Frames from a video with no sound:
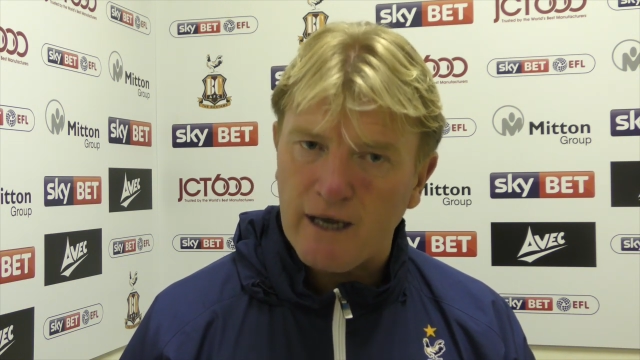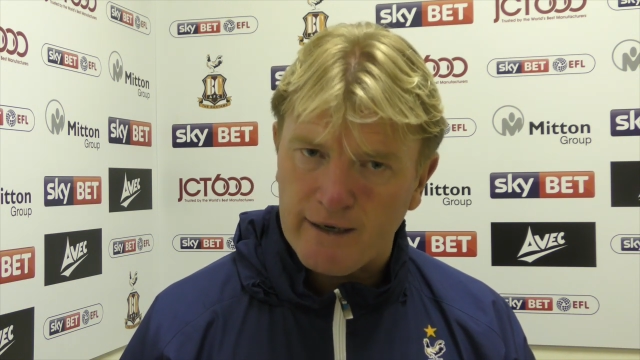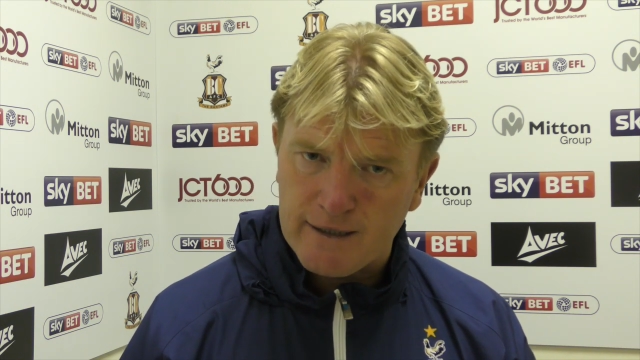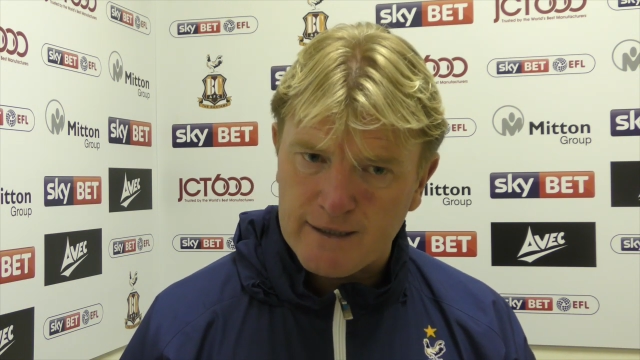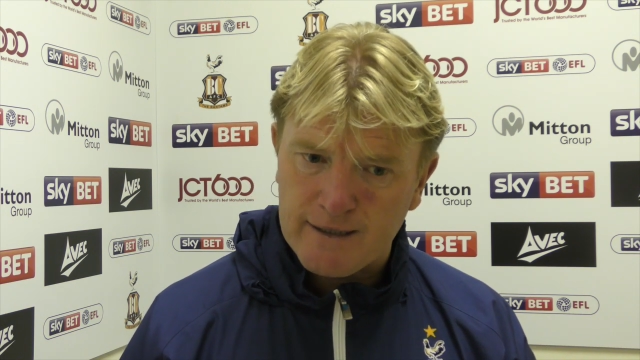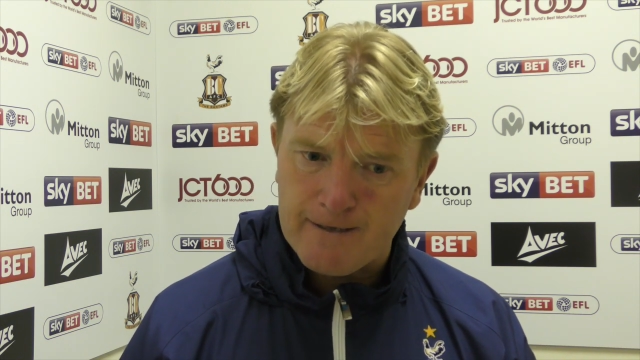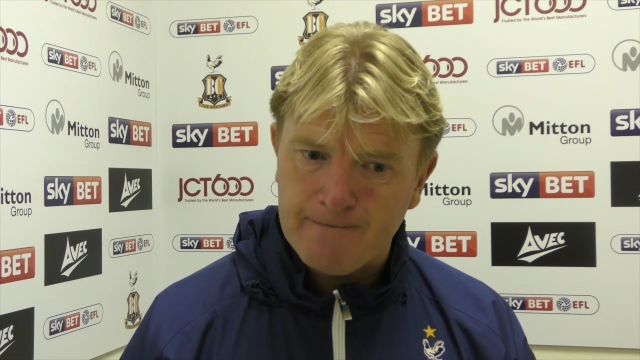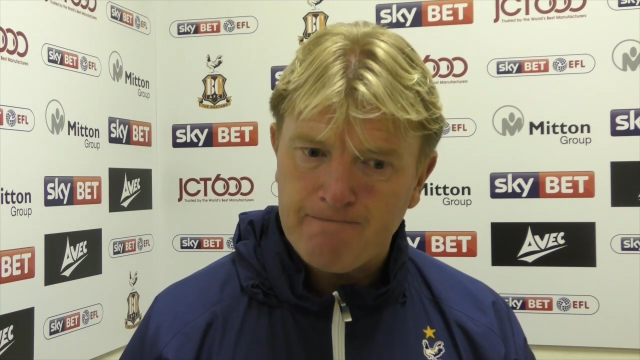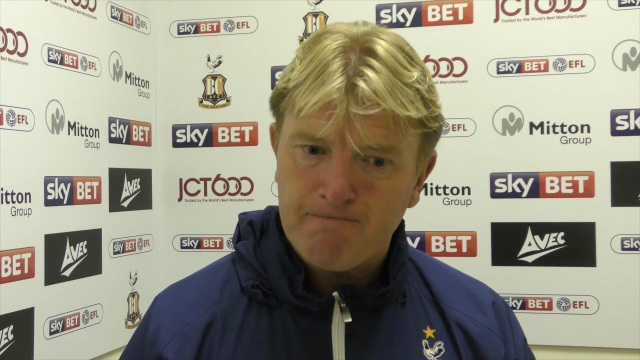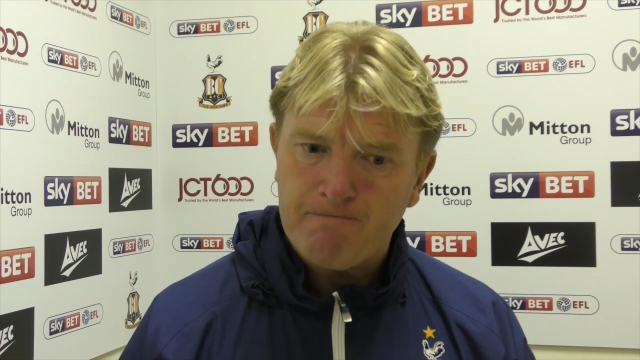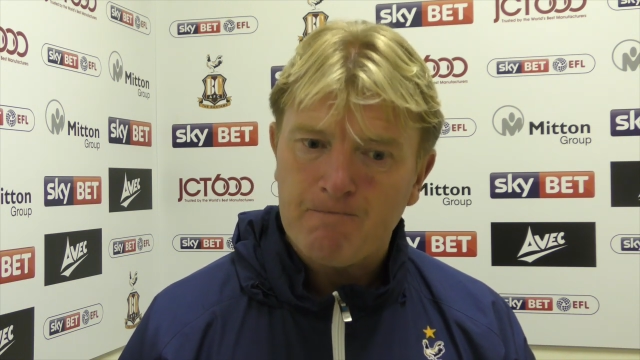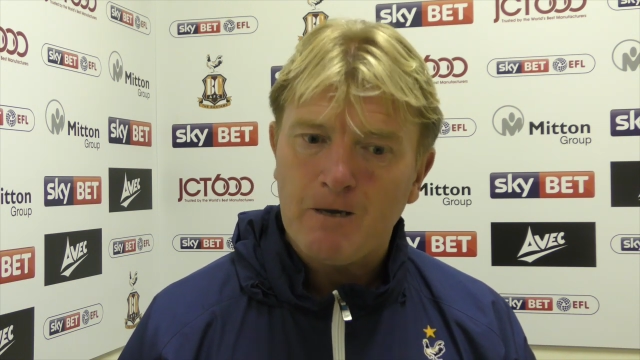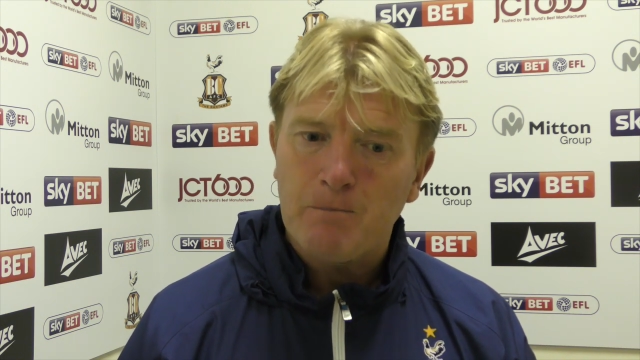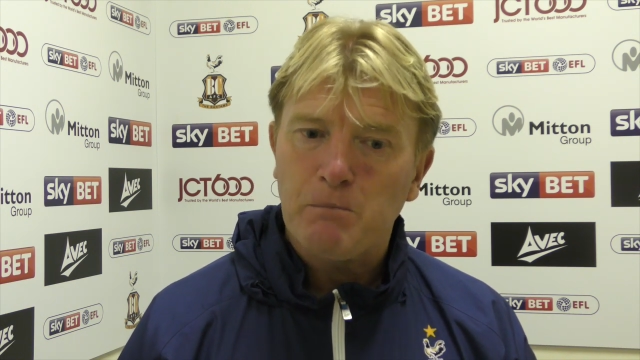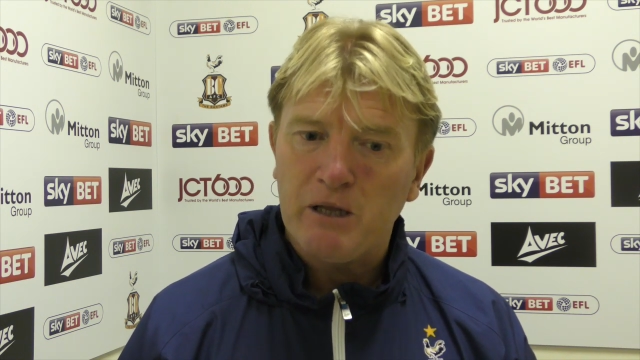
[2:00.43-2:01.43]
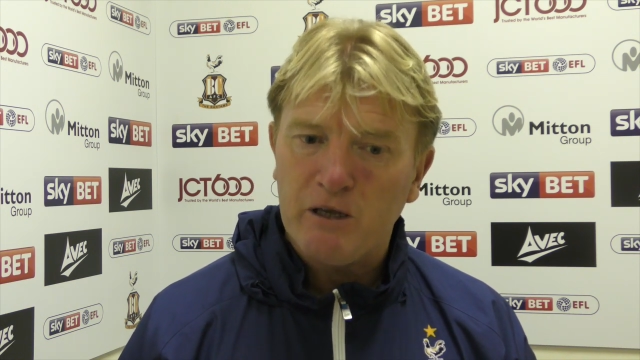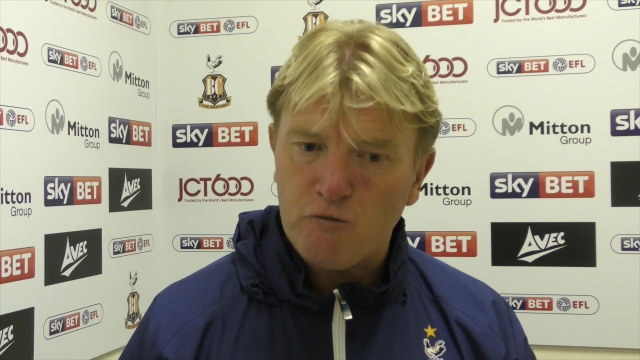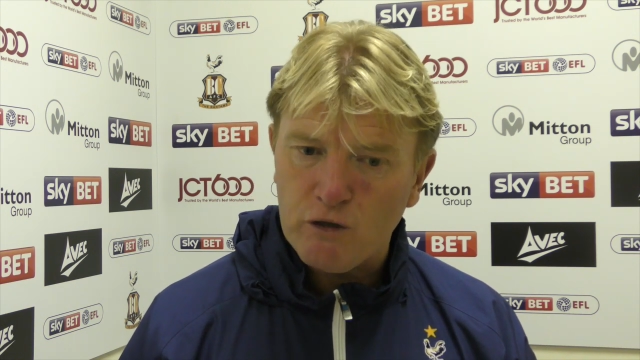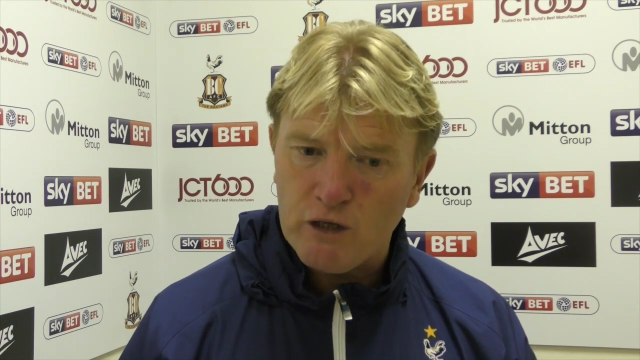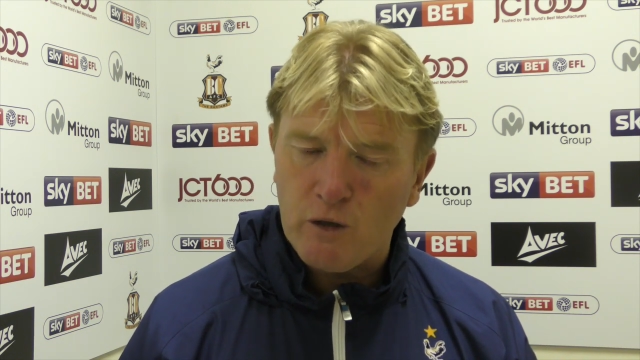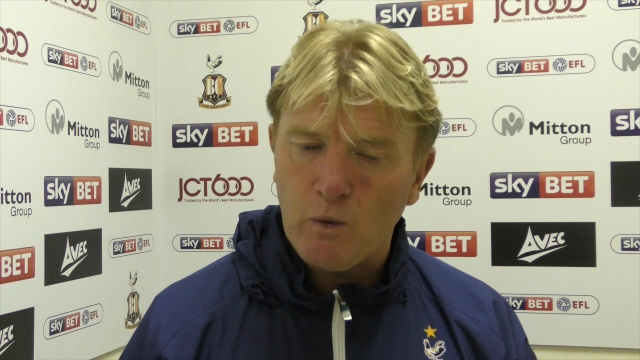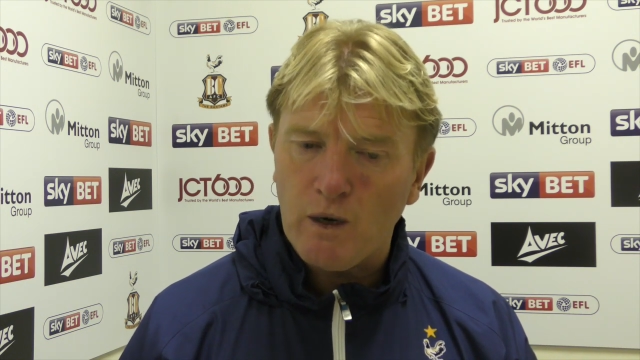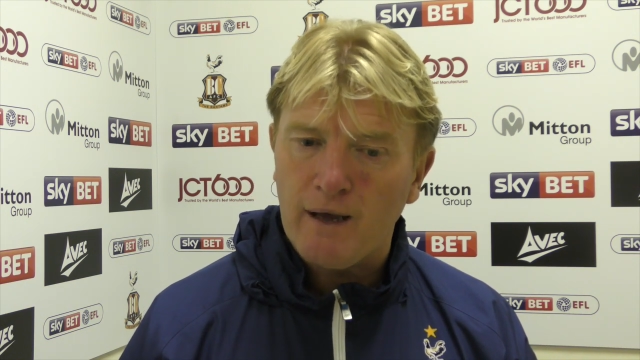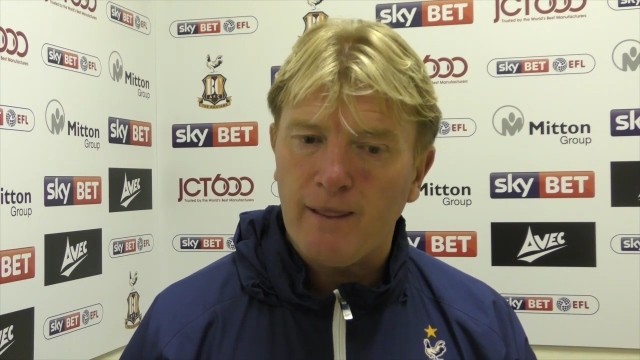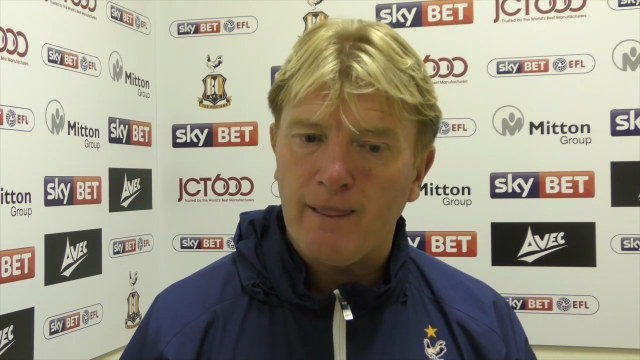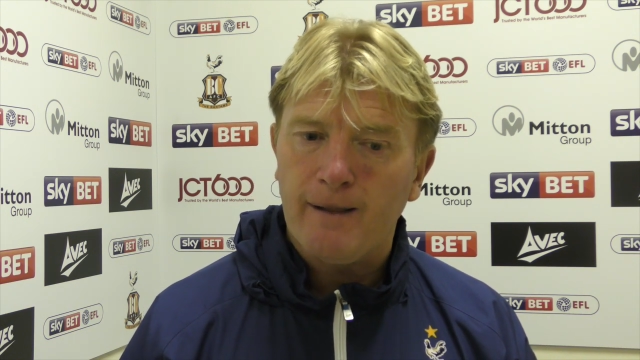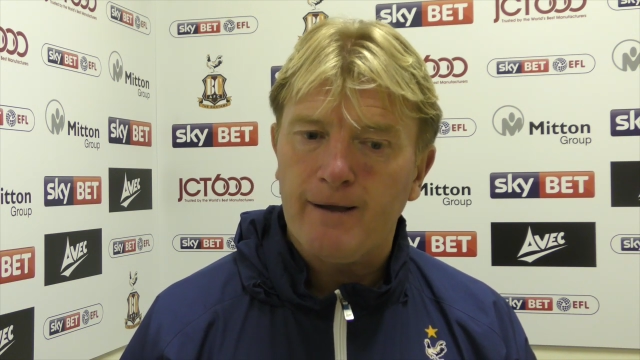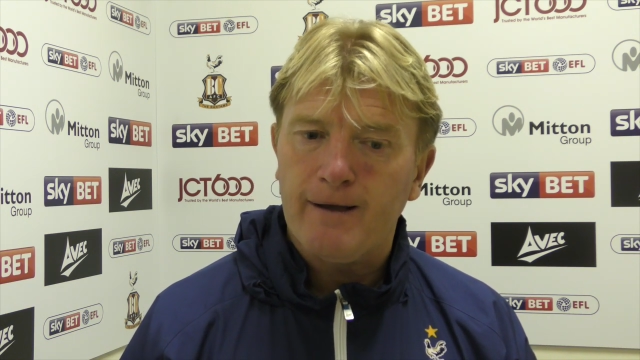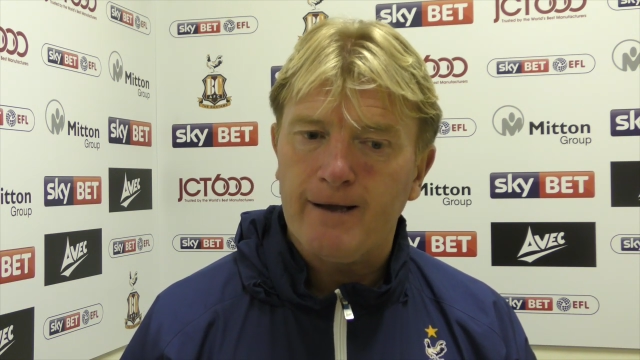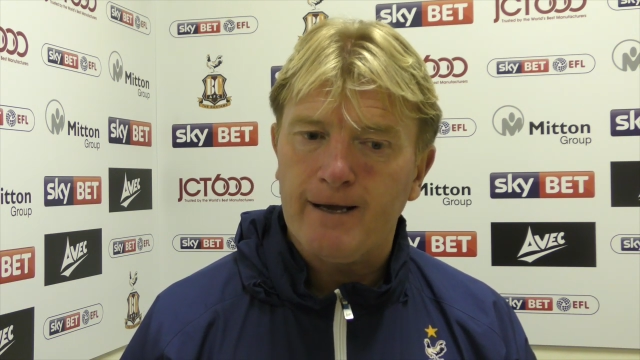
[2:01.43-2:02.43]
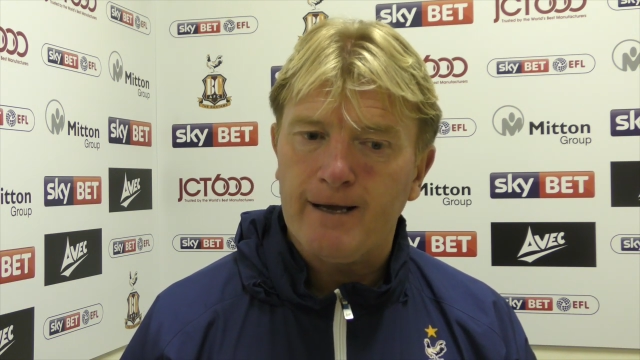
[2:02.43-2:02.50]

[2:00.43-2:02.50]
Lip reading: character. Played really well.